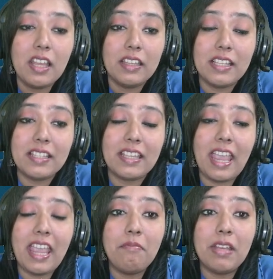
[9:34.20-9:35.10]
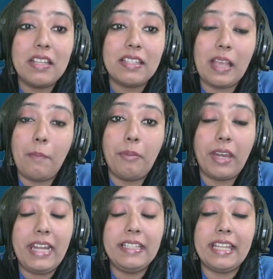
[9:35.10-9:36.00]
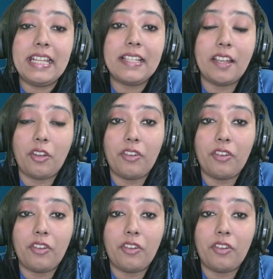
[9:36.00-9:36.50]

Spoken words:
This game is a brain teaser,